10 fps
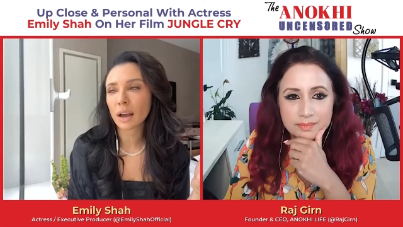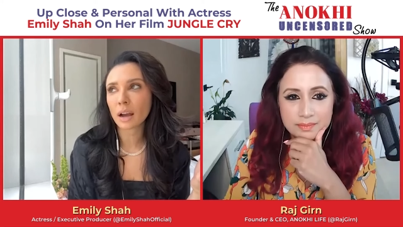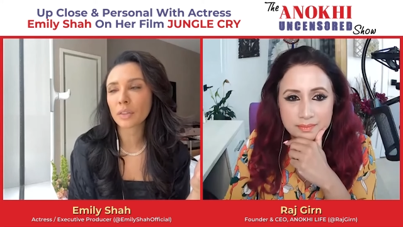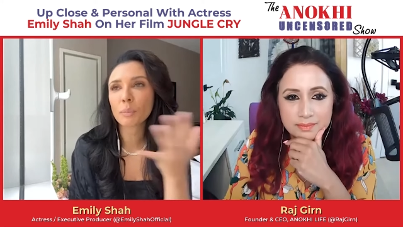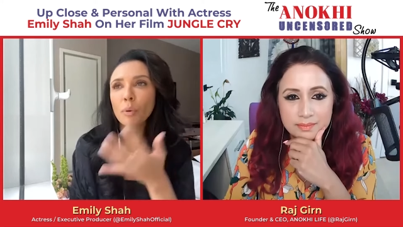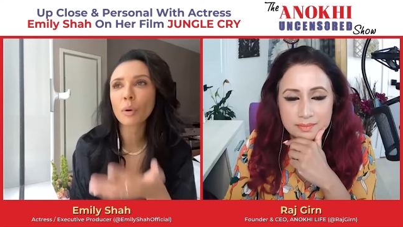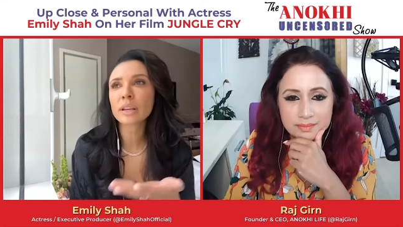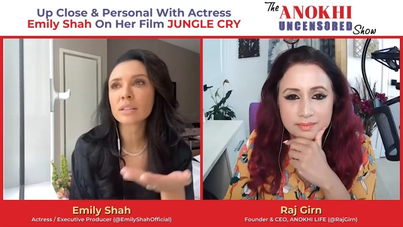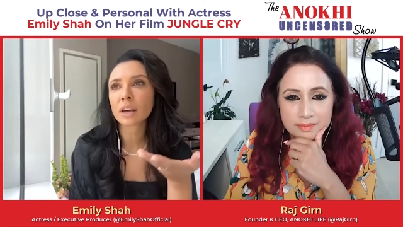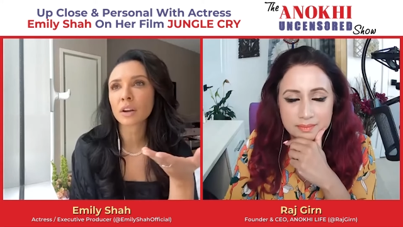Speaker 1: uh, the
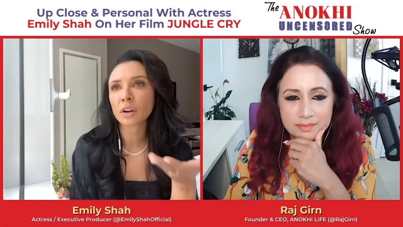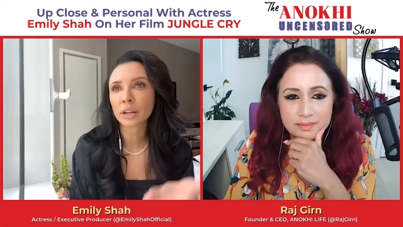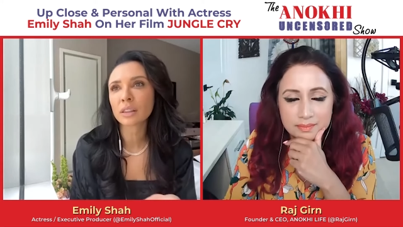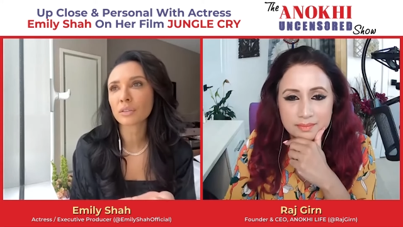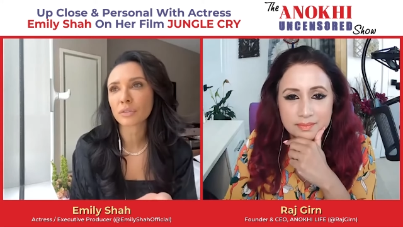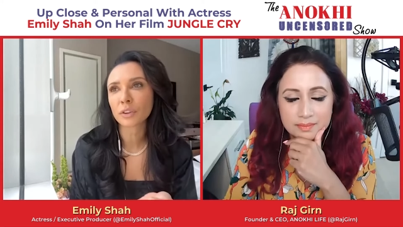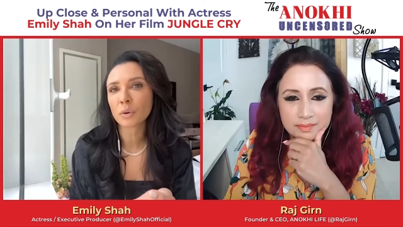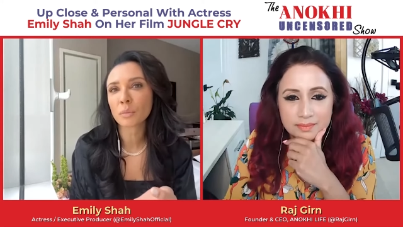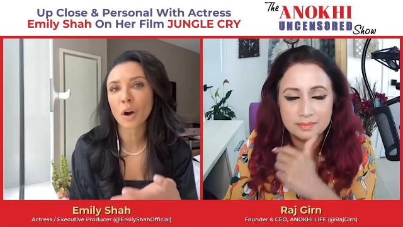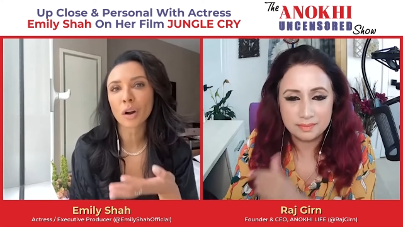boys that are in the
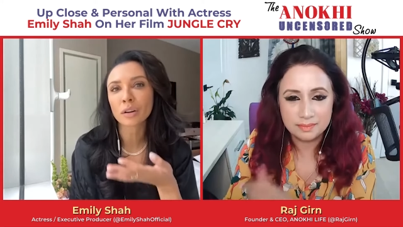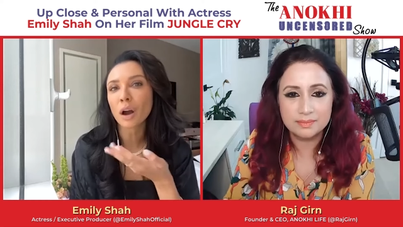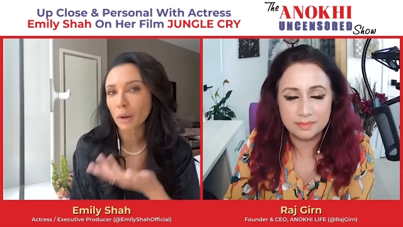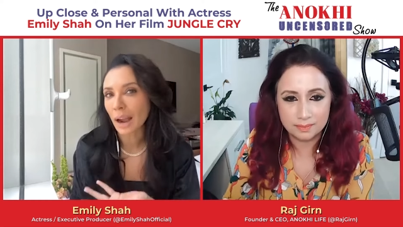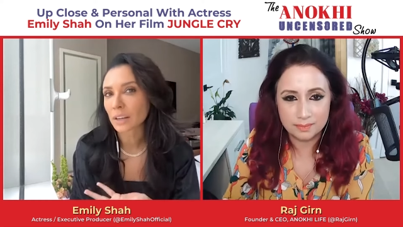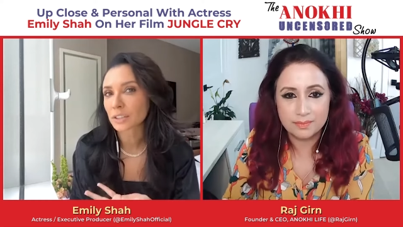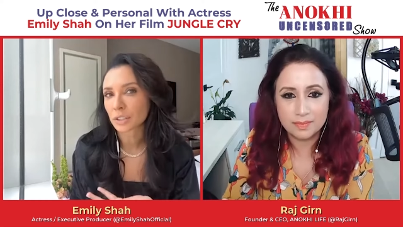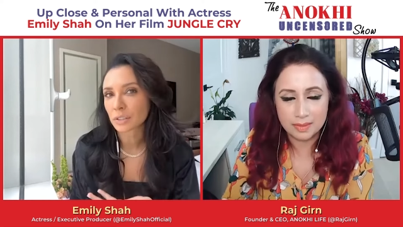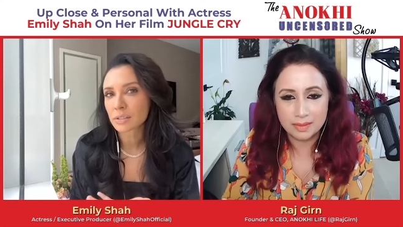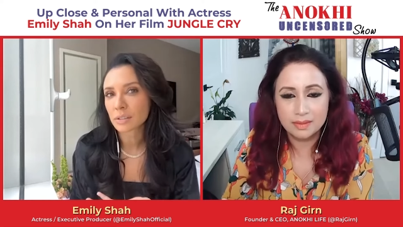film are not
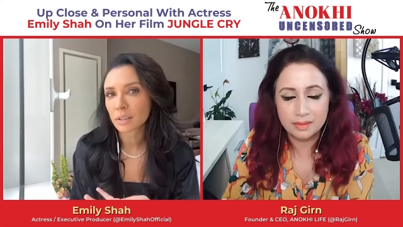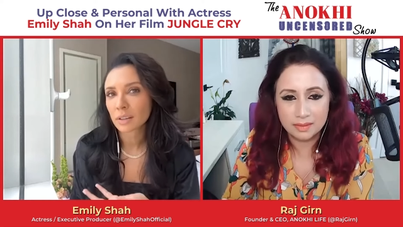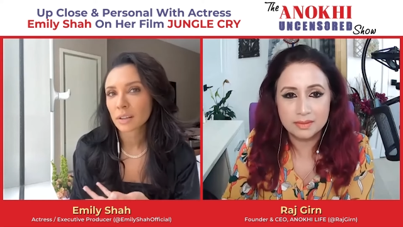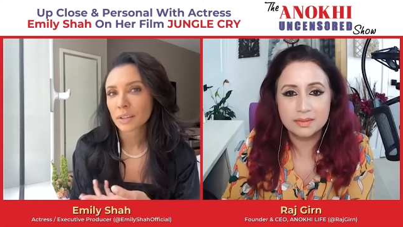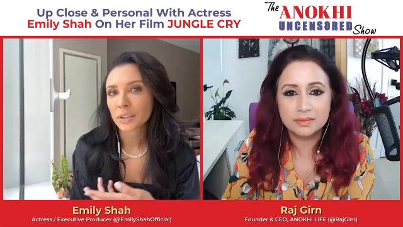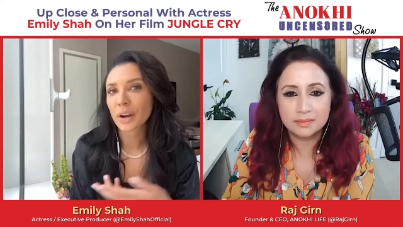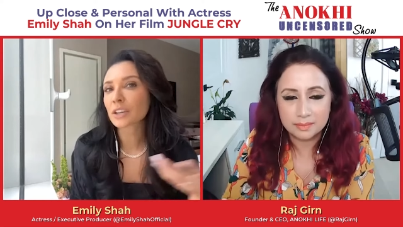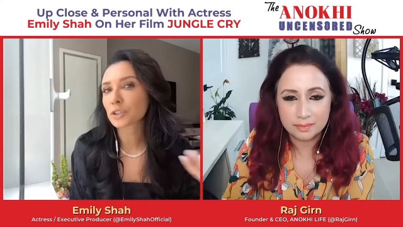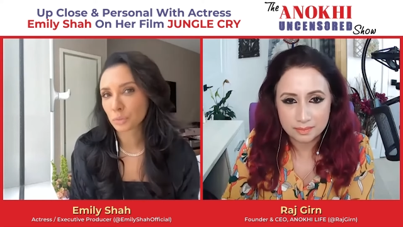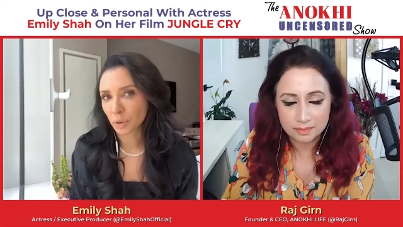actors. They're
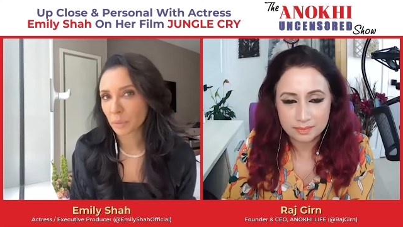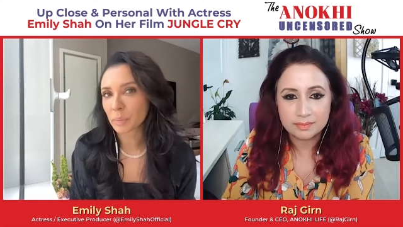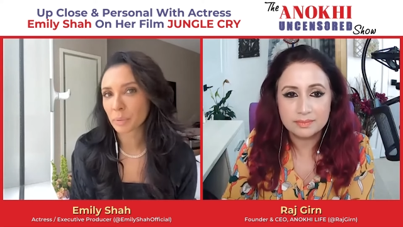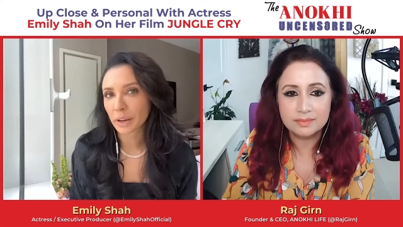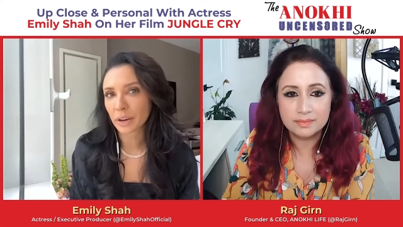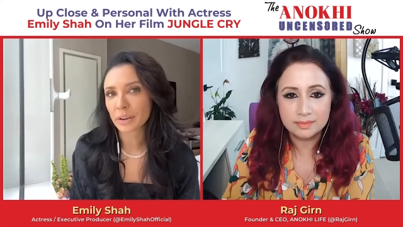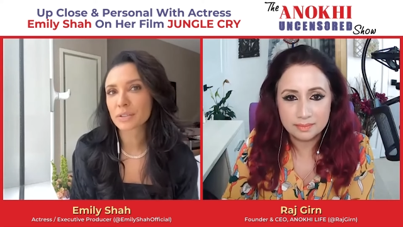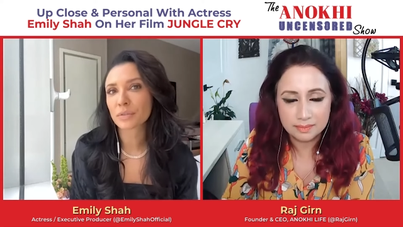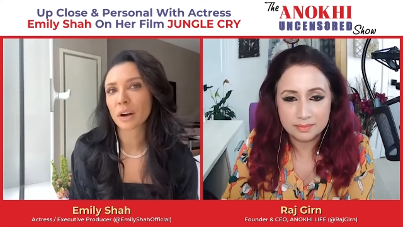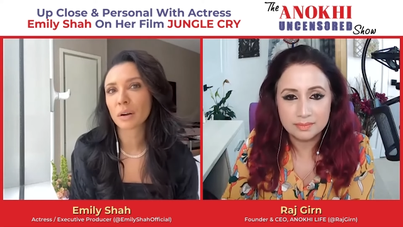actual rugby players
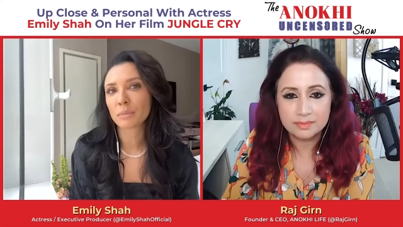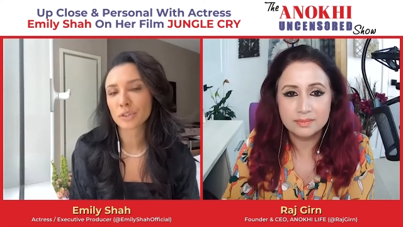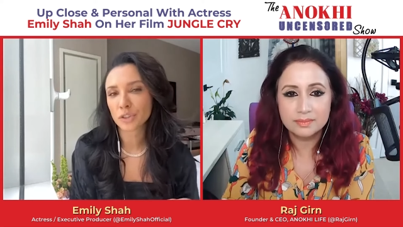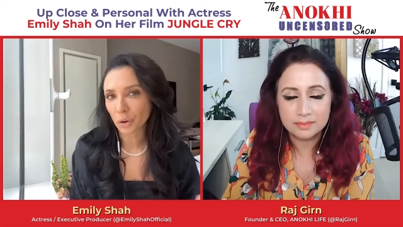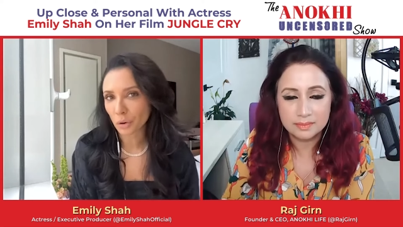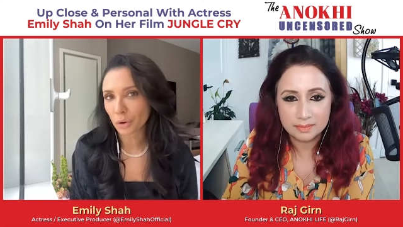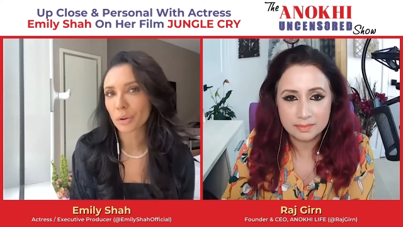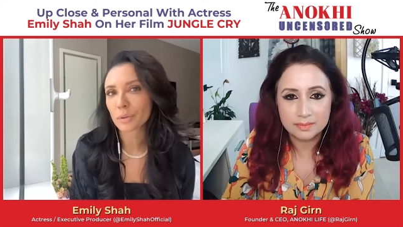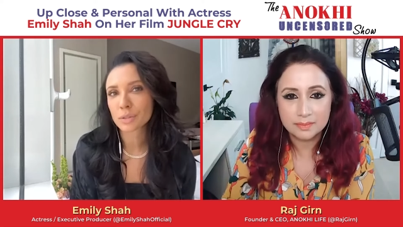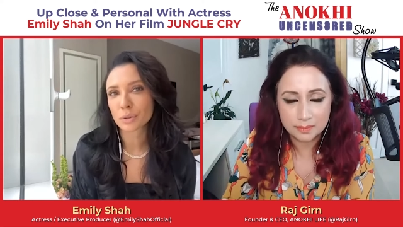from the Jungle Crow
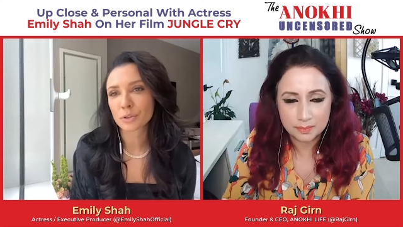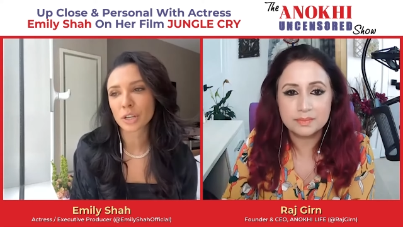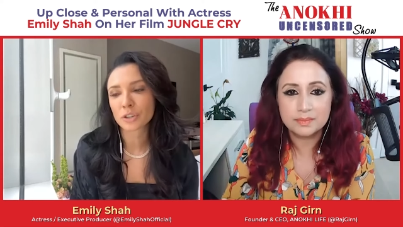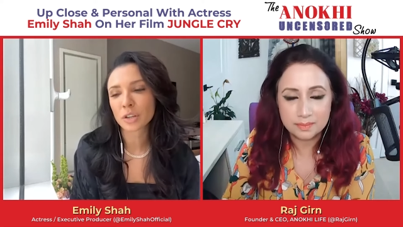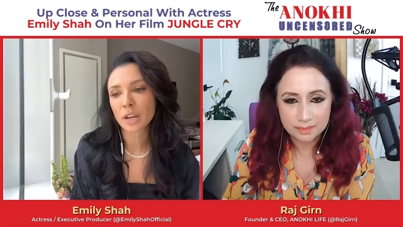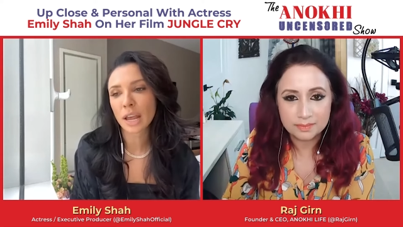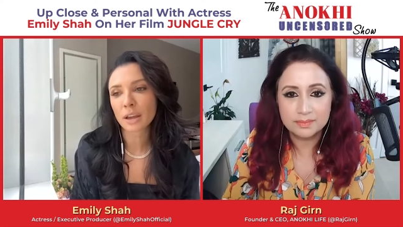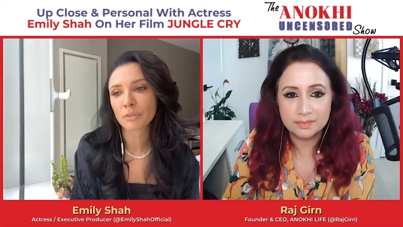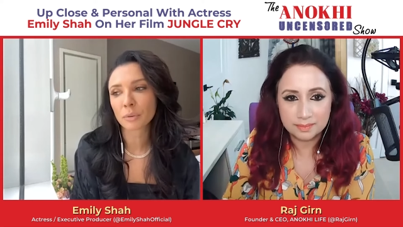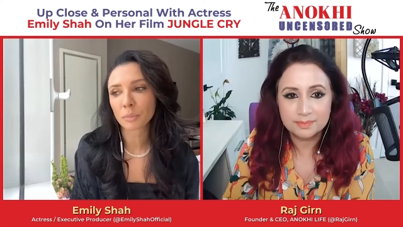Association
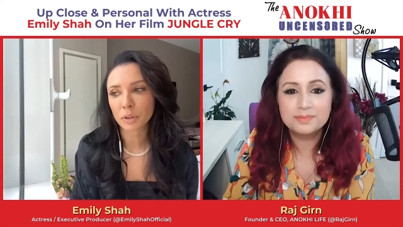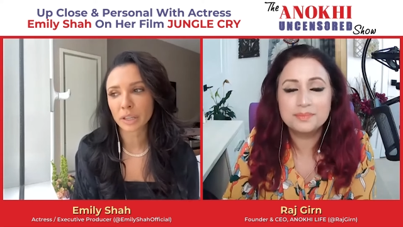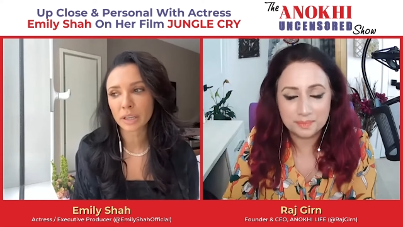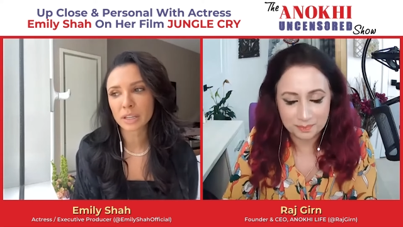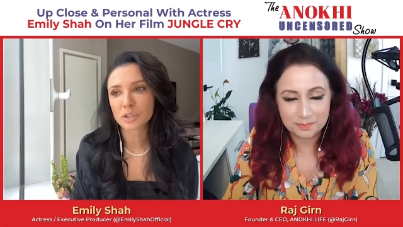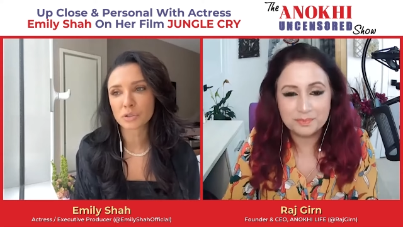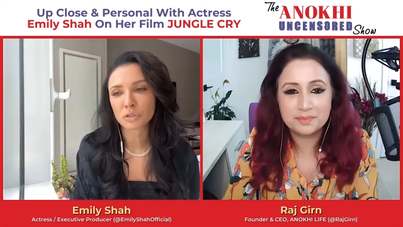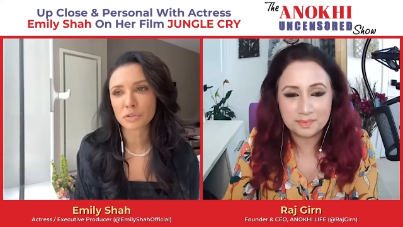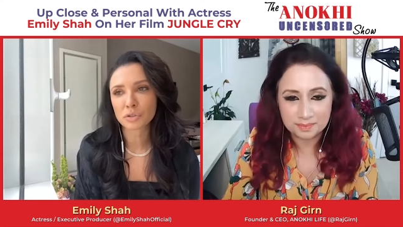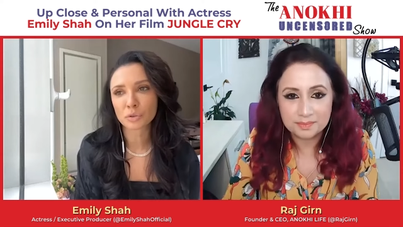and from Kalinga Institute
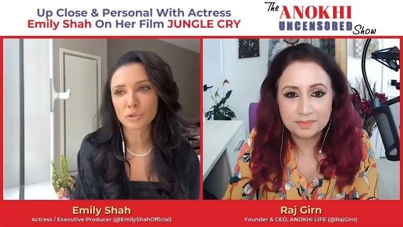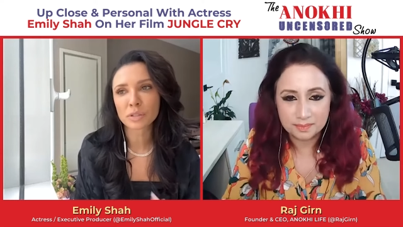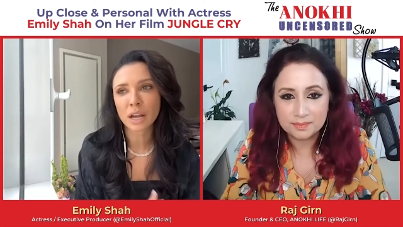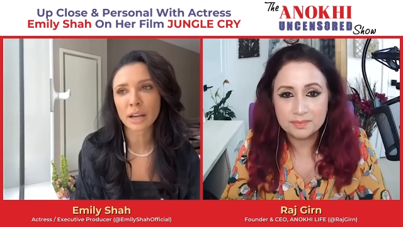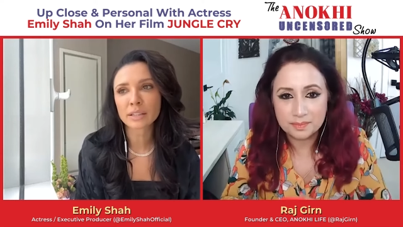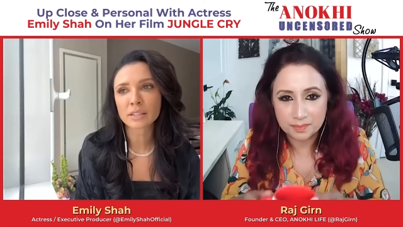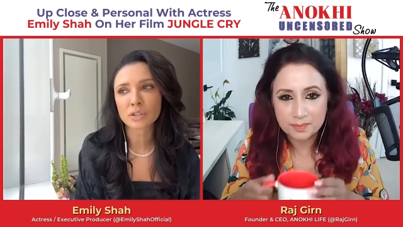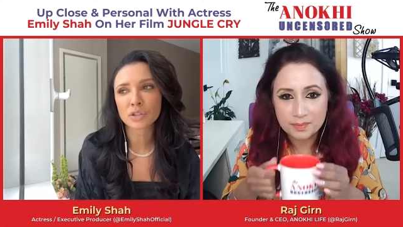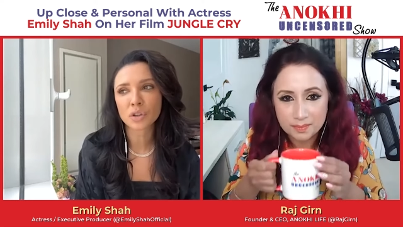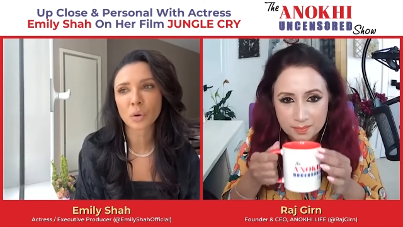of Social
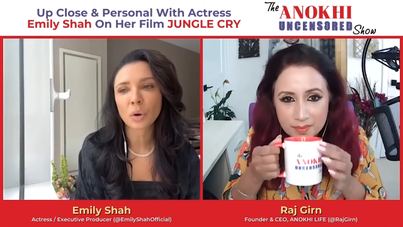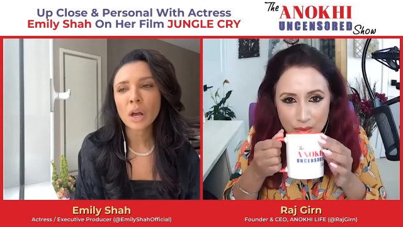Sciences. So